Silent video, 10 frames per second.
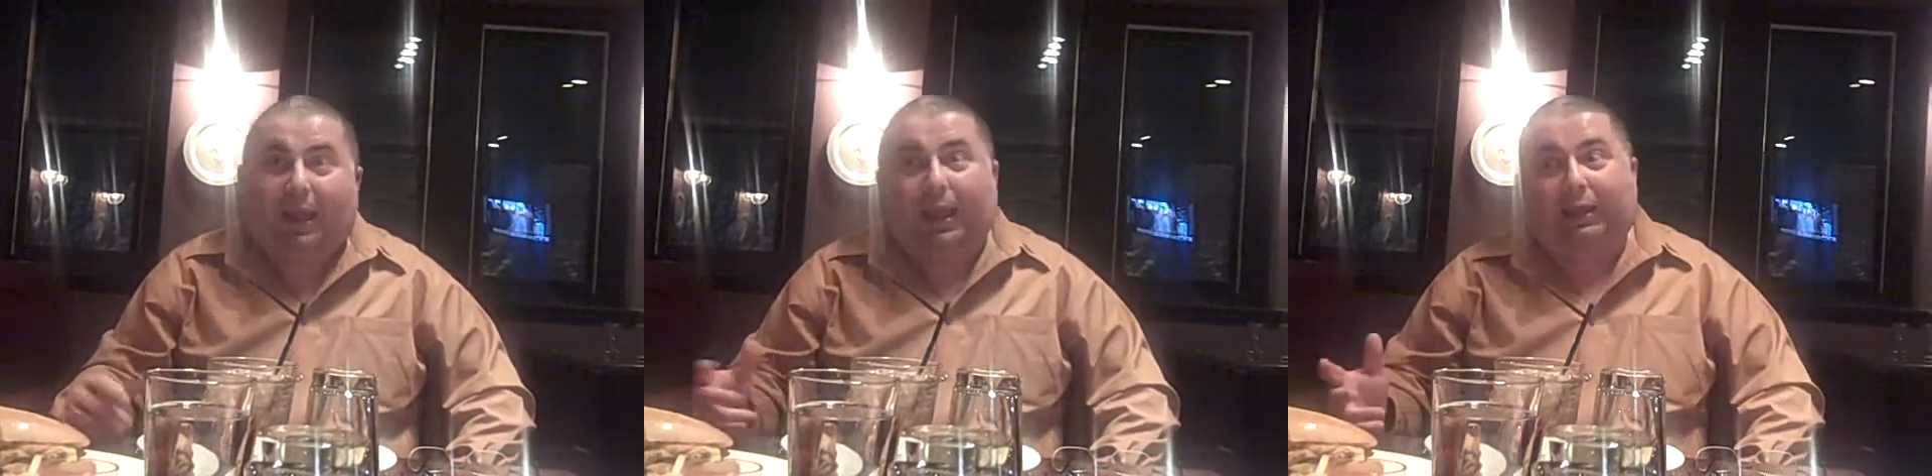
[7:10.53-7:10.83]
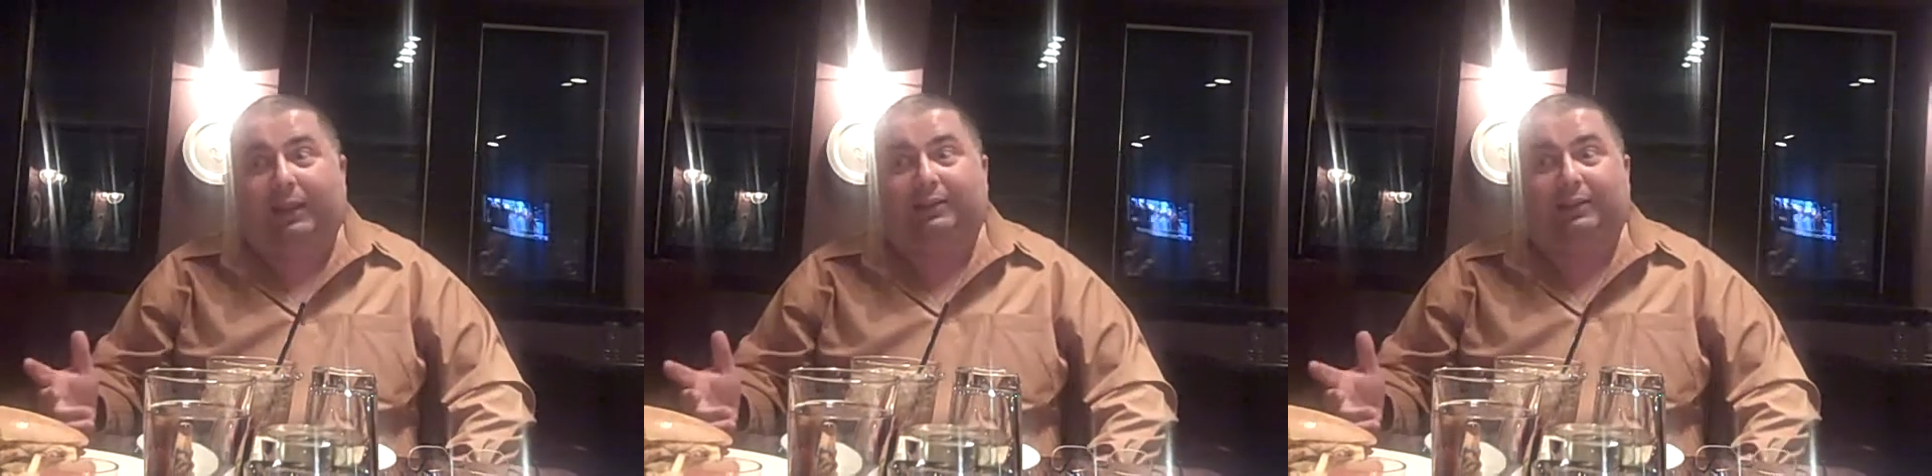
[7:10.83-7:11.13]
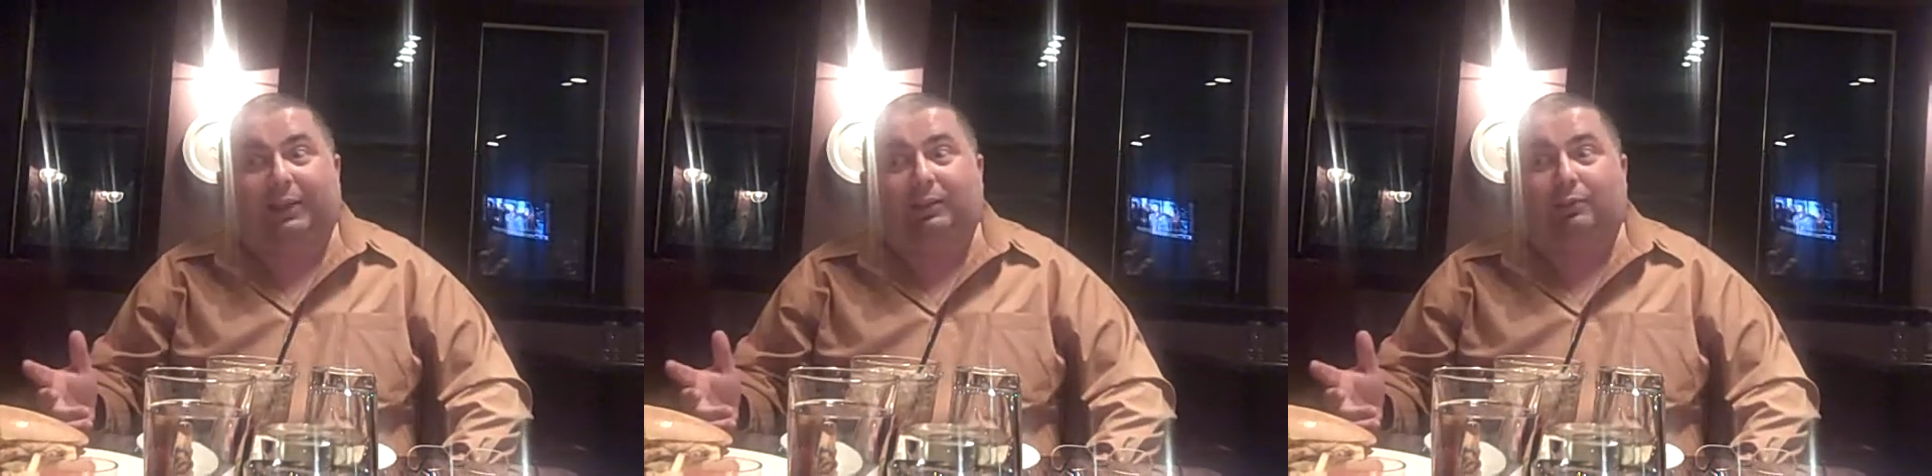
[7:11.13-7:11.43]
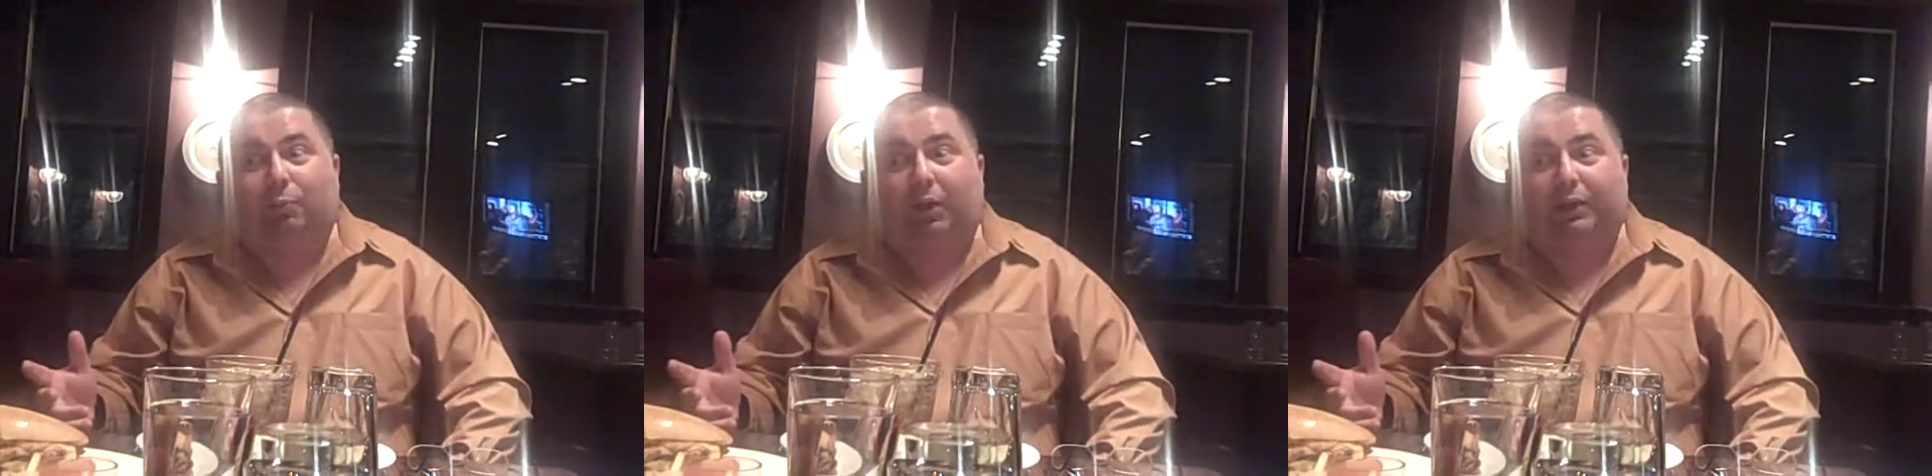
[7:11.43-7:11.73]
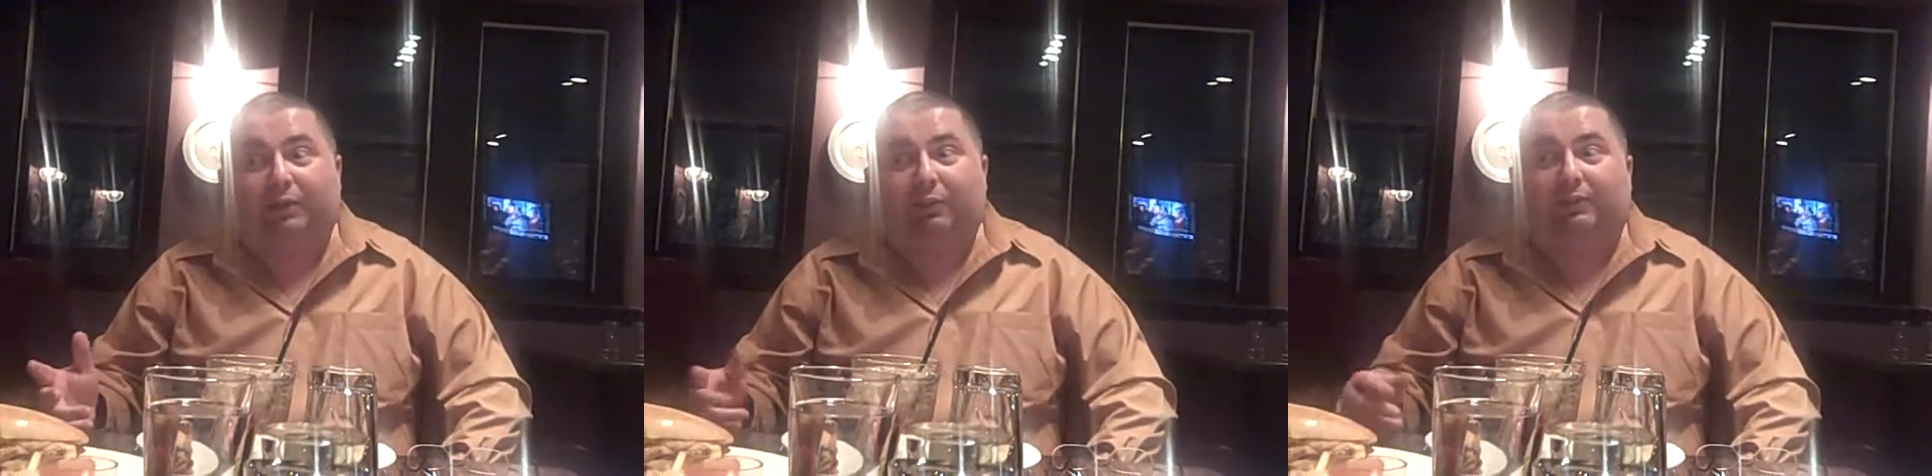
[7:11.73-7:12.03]
And they said they just want
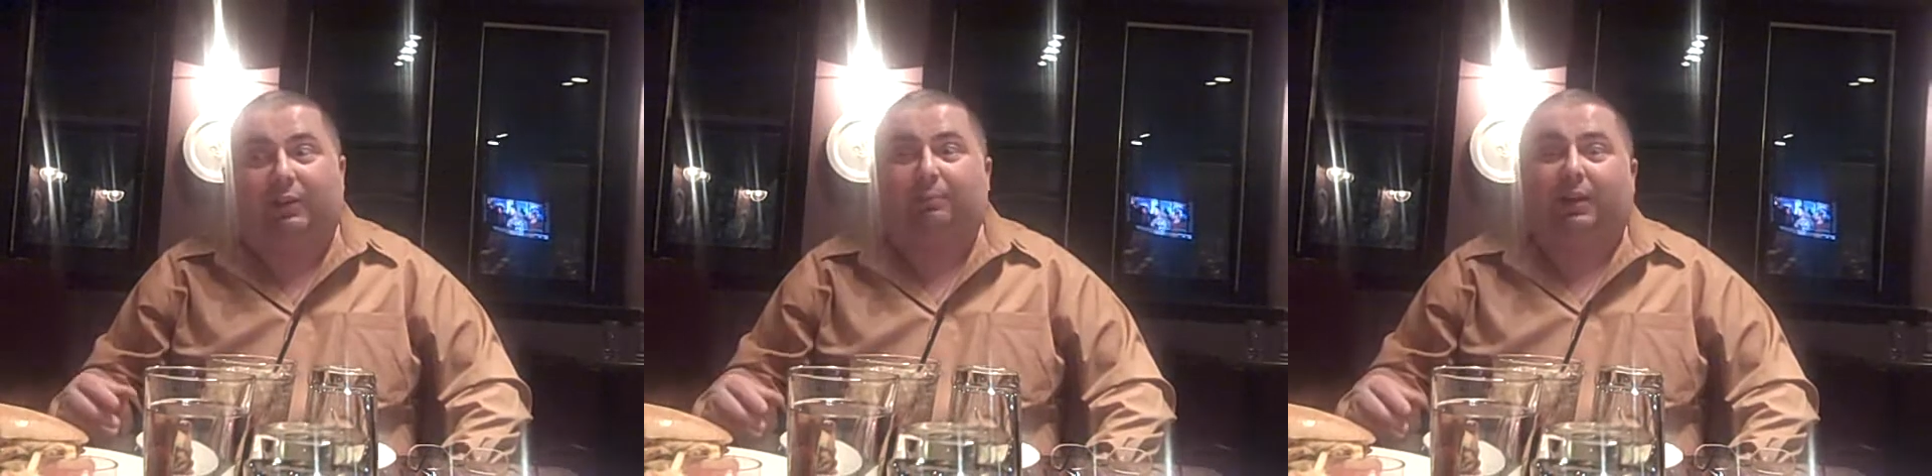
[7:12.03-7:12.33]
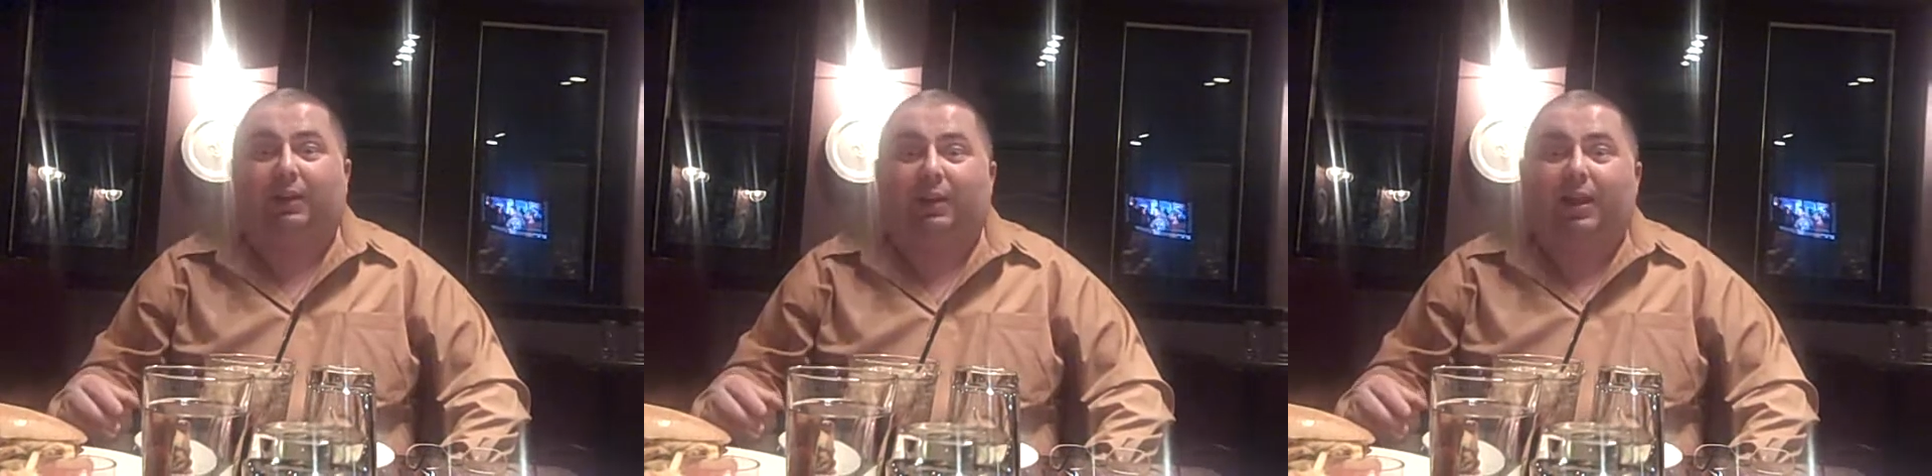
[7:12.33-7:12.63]
to give you something.